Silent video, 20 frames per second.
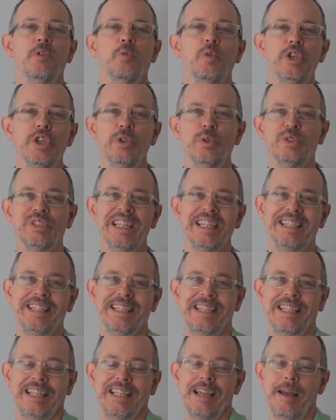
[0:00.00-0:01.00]
We use
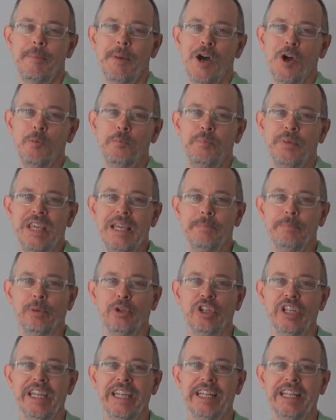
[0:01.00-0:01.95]
it about people.